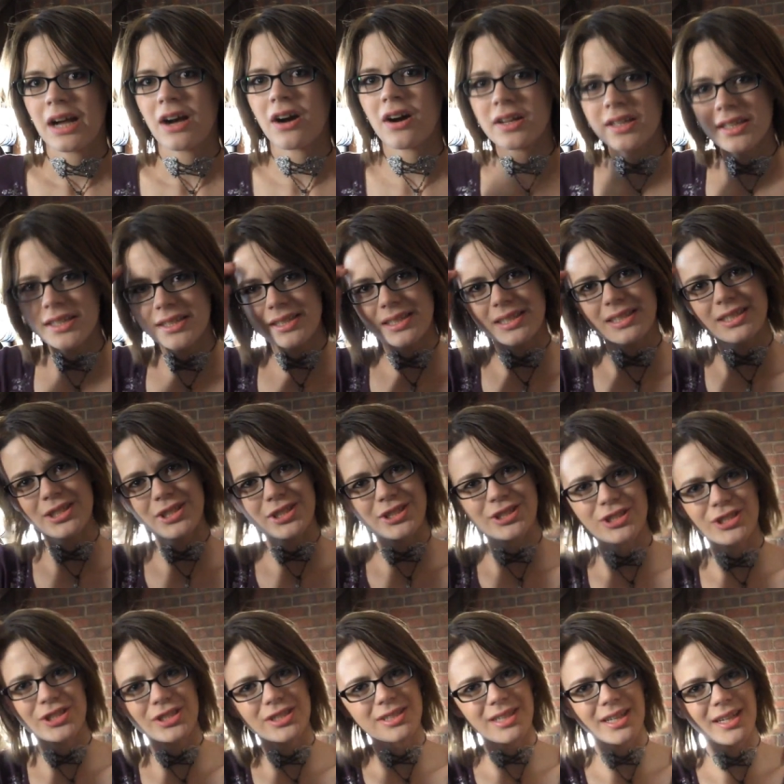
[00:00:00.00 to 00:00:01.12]
Honestly,
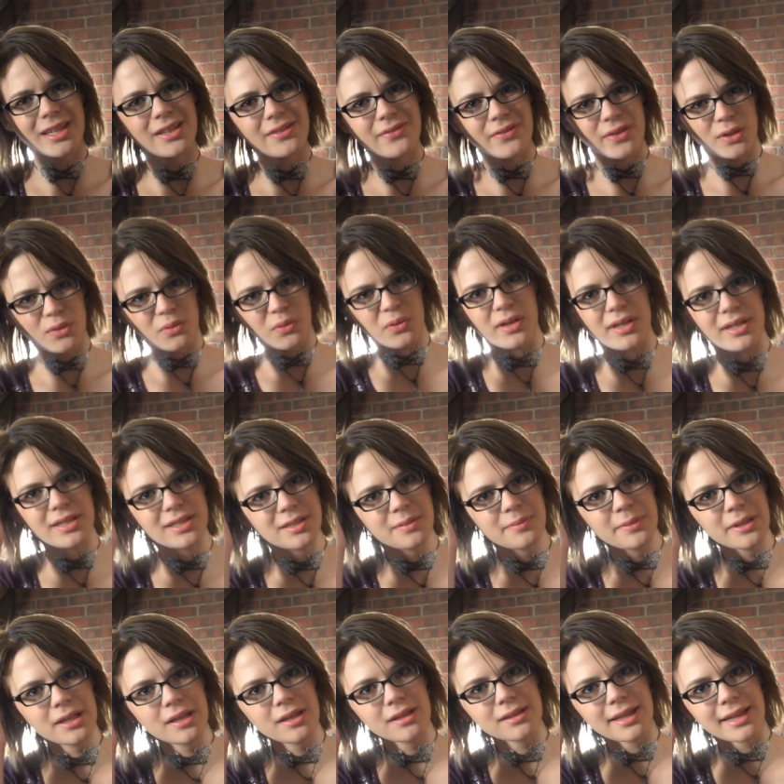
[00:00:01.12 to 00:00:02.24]
she's just kind of annoying to me.